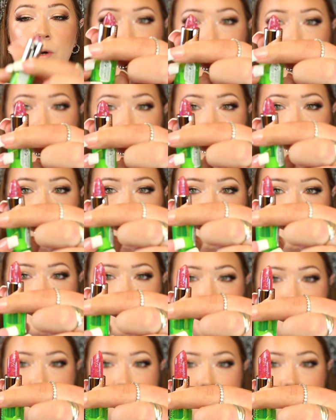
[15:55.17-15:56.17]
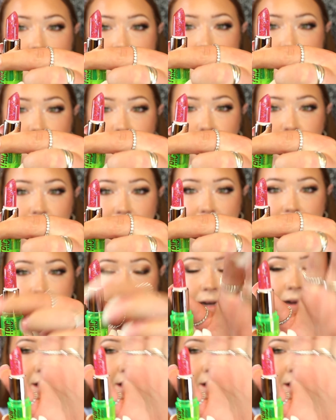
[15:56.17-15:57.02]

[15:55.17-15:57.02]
So it looks like a clear shade.